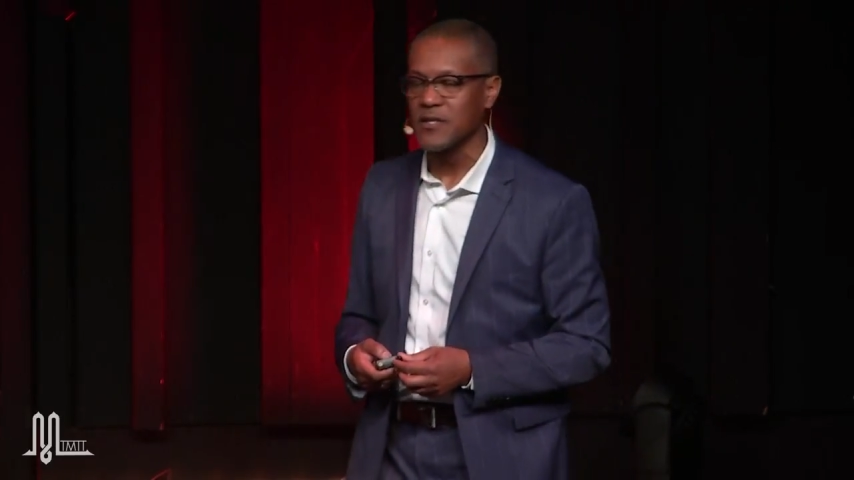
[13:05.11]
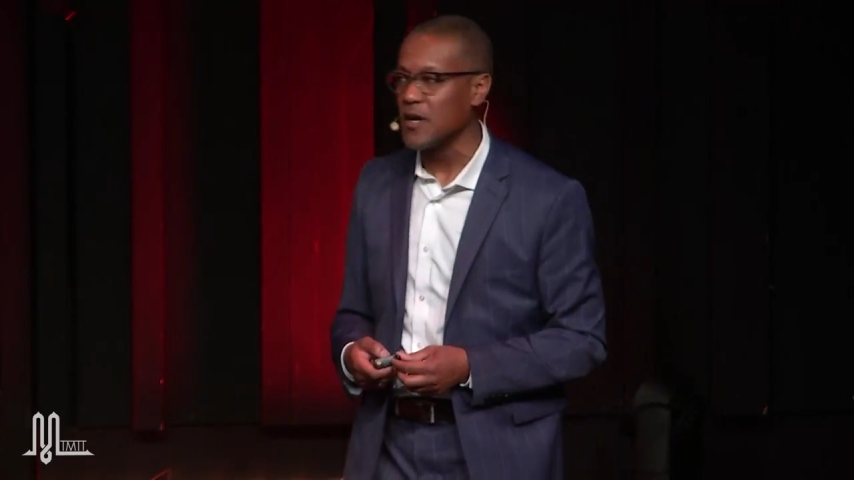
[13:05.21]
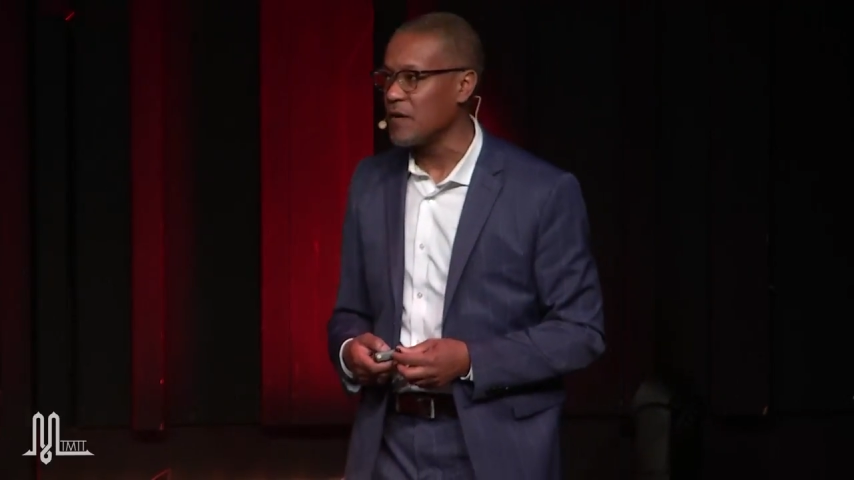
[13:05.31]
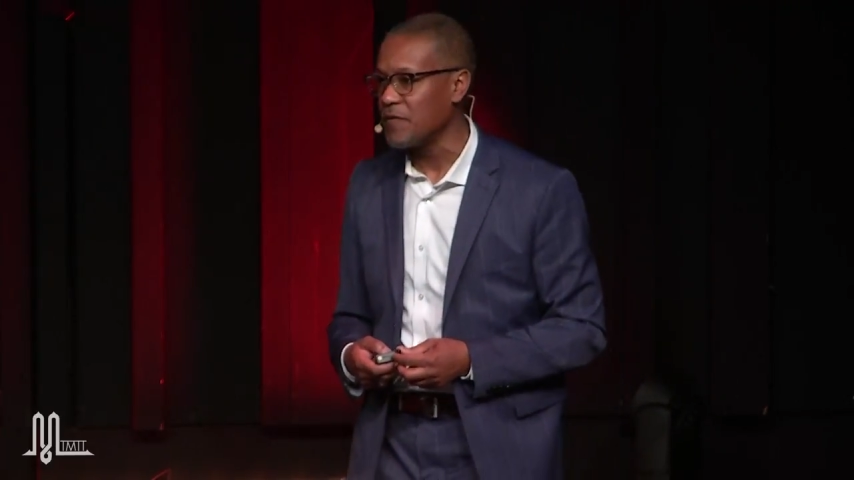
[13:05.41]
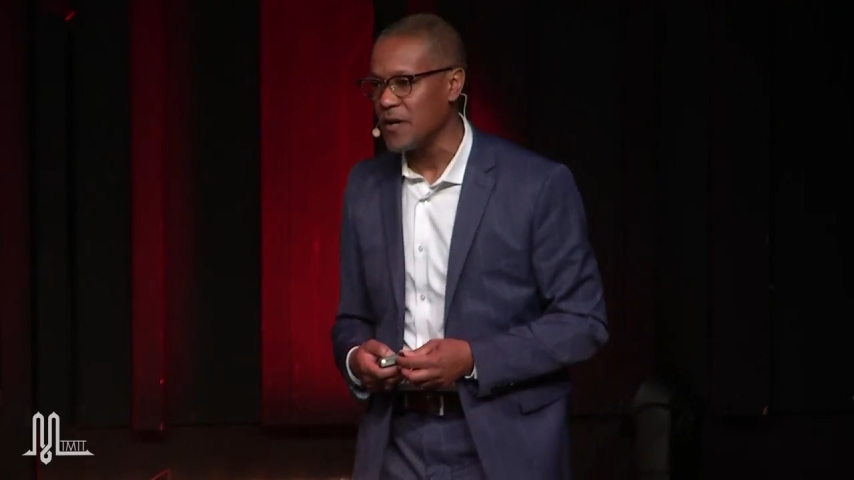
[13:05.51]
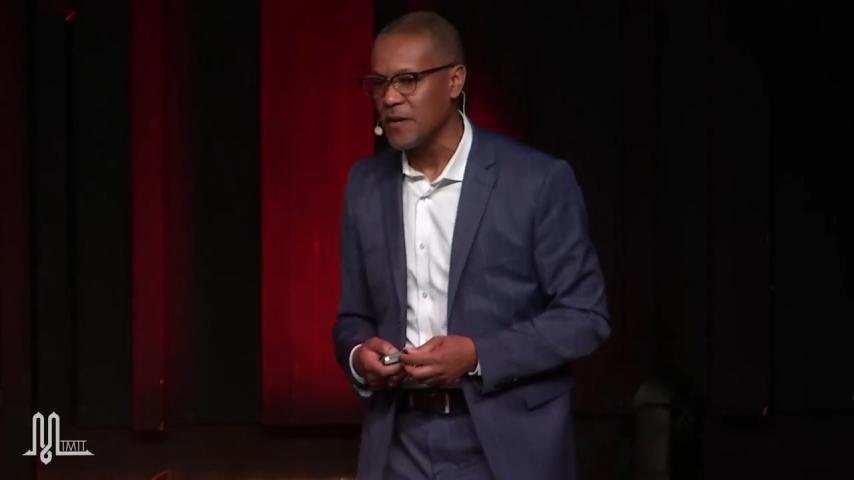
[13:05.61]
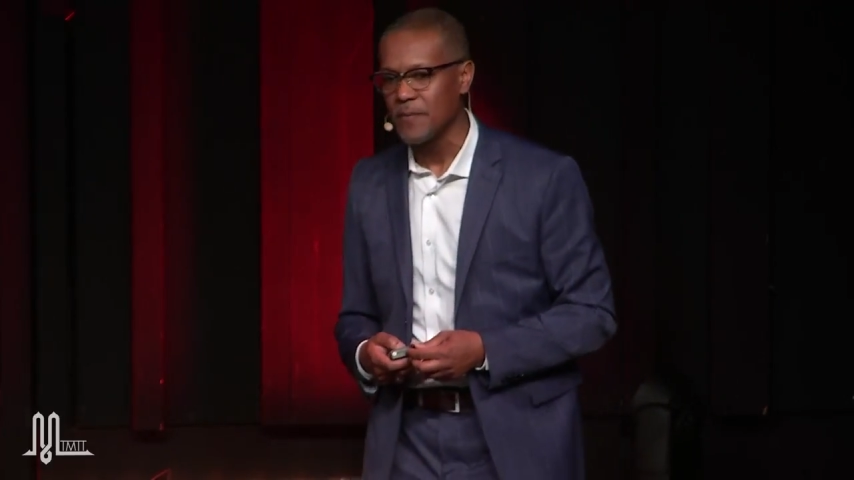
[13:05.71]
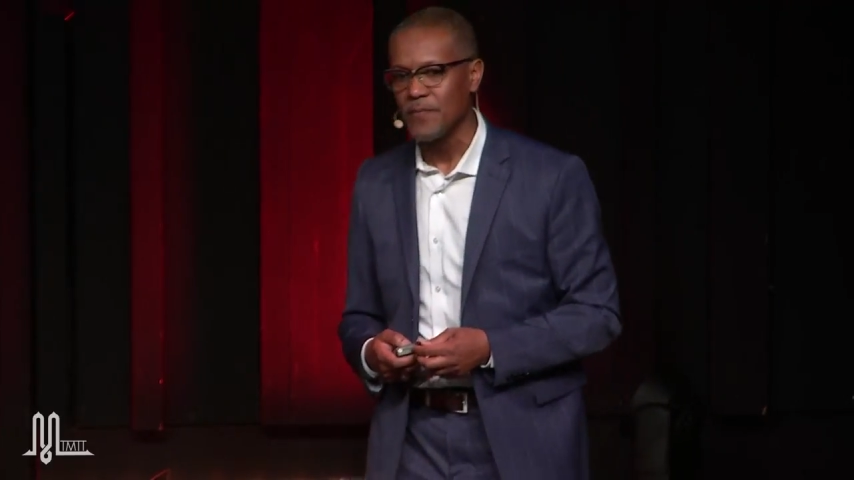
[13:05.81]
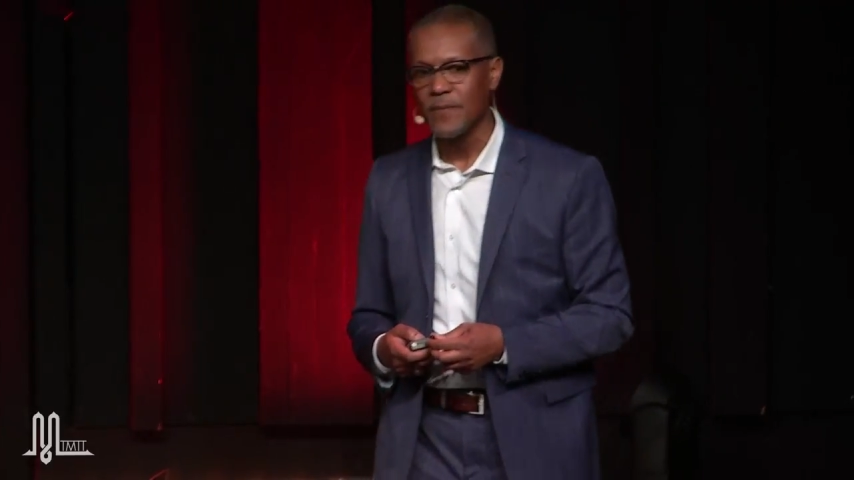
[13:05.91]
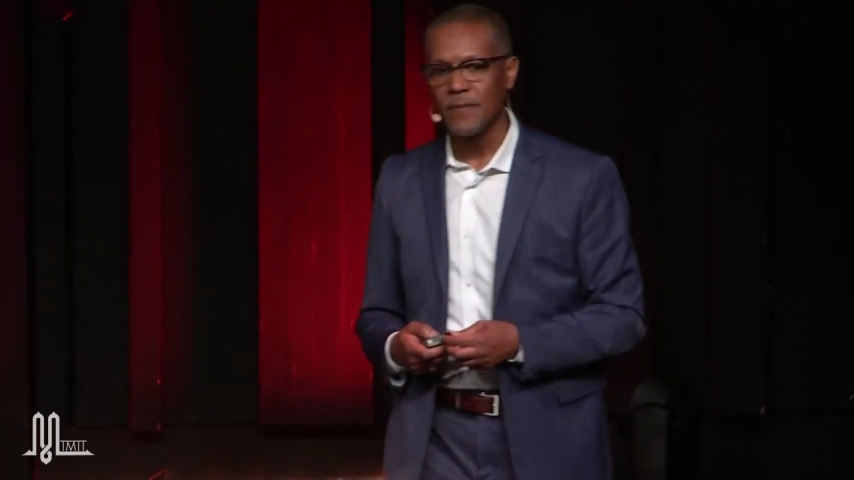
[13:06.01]
Garvey,
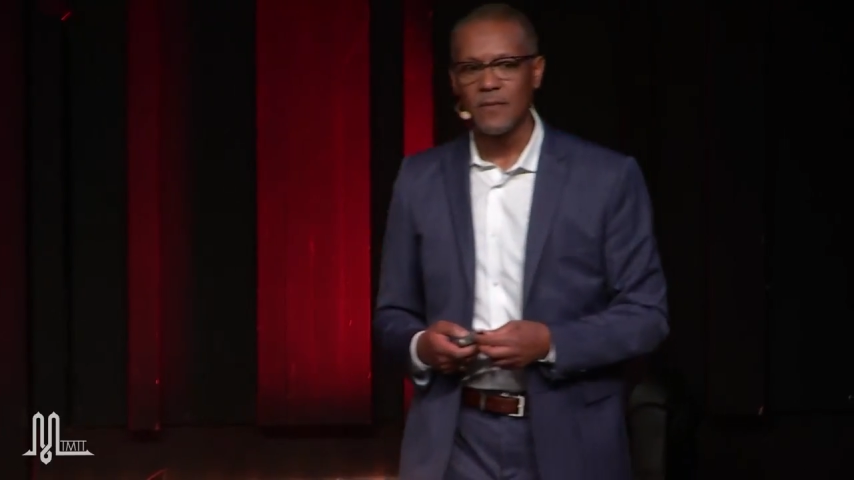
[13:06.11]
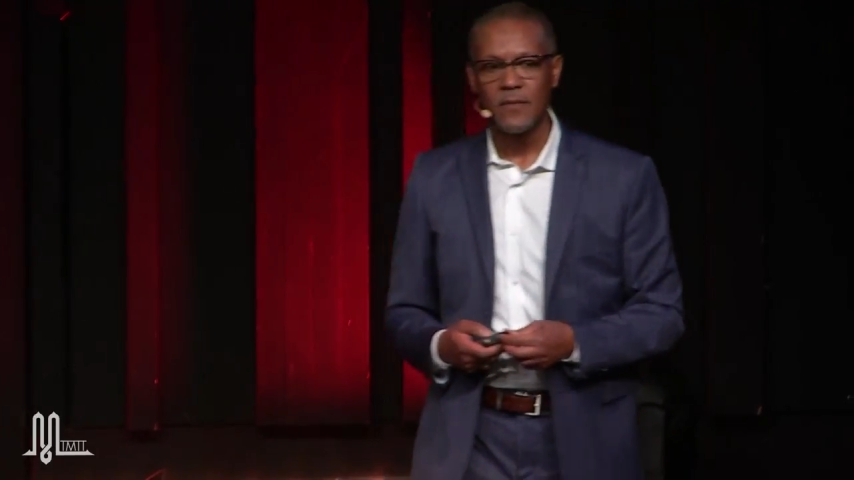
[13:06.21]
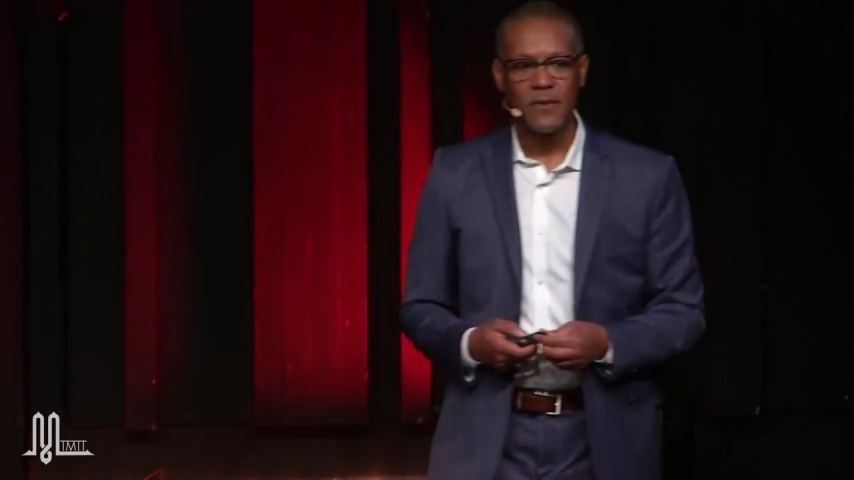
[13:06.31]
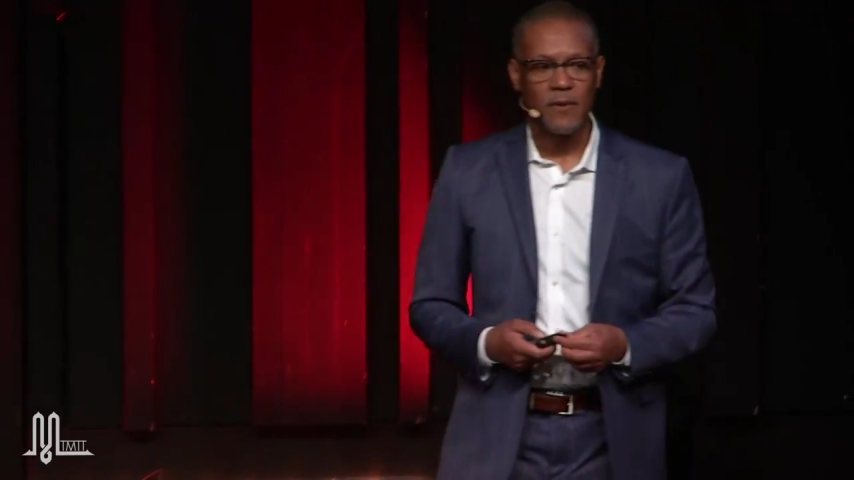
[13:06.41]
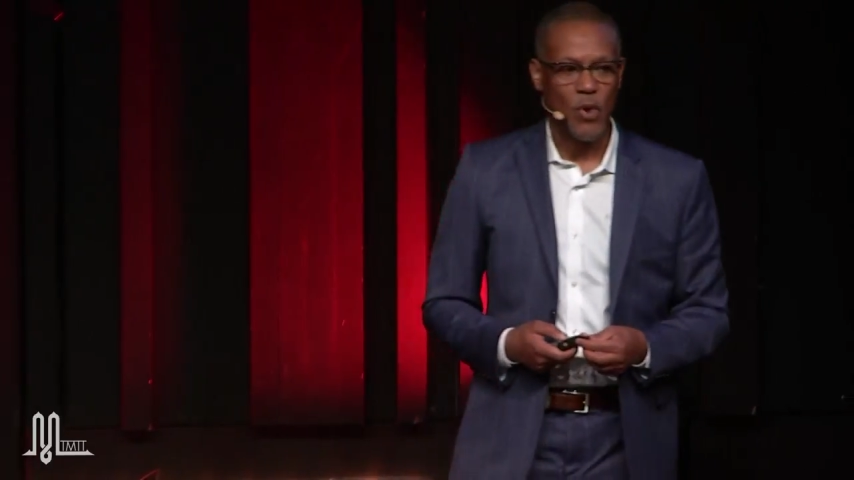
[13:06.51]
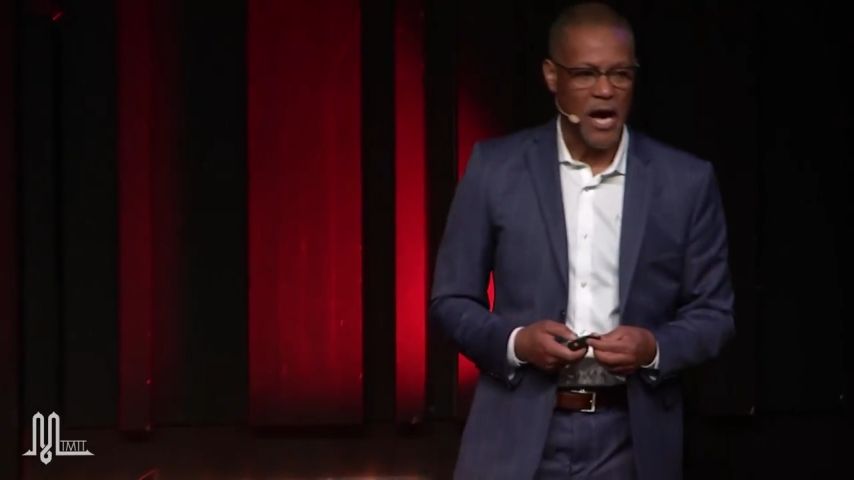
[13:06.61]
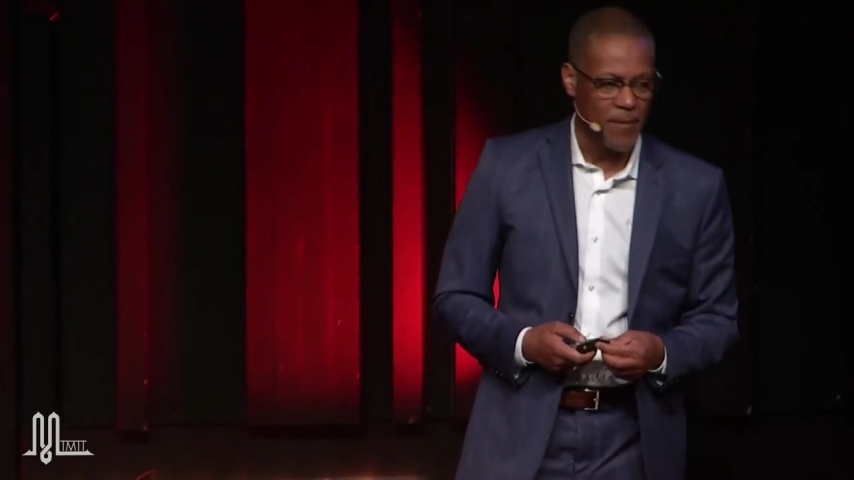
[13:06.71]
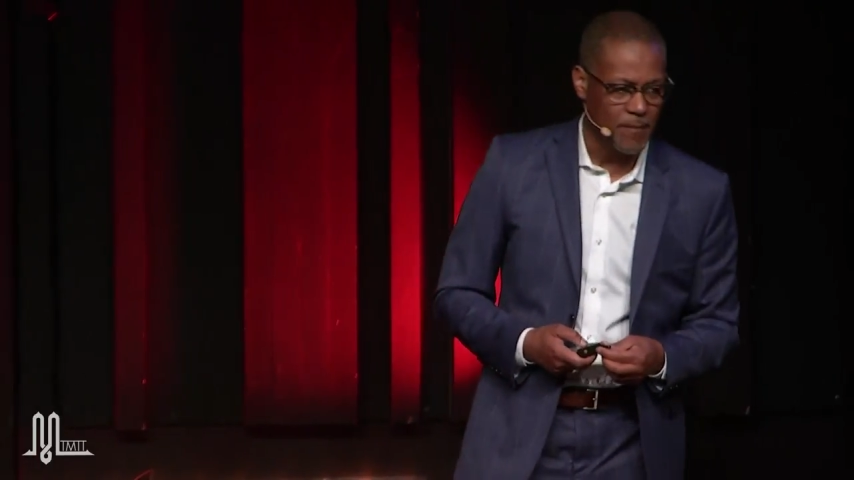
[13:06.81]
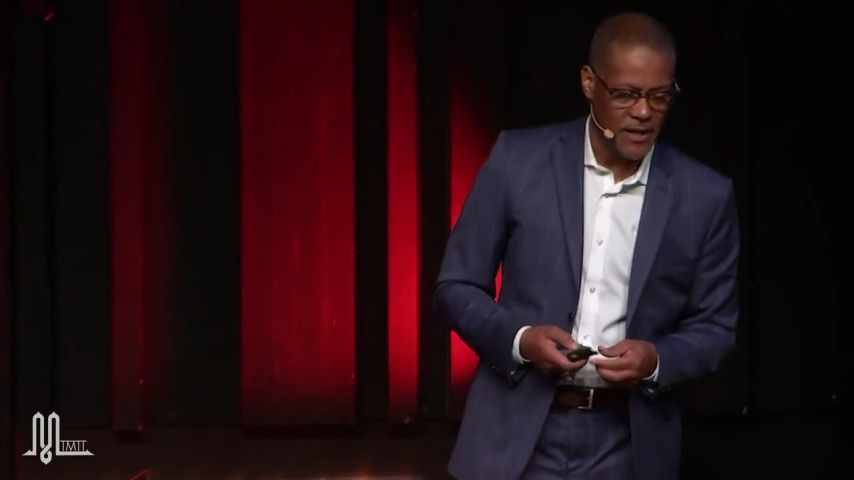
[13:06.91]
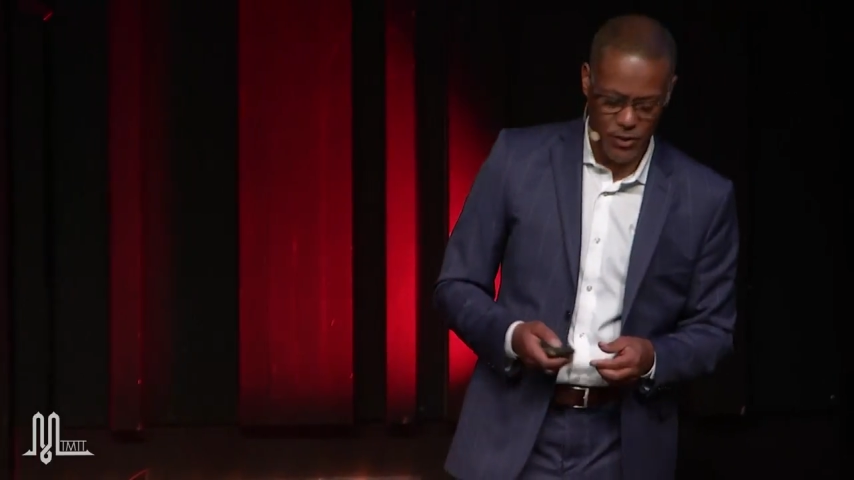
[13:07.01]

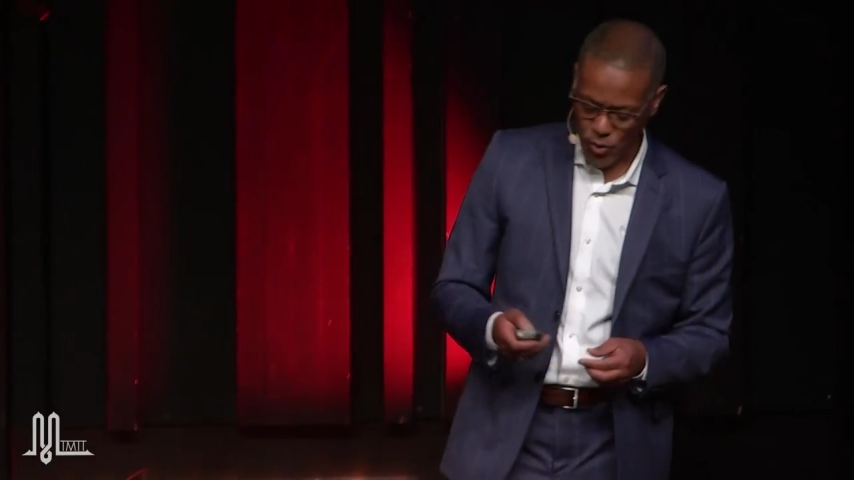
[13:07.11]
Muhammad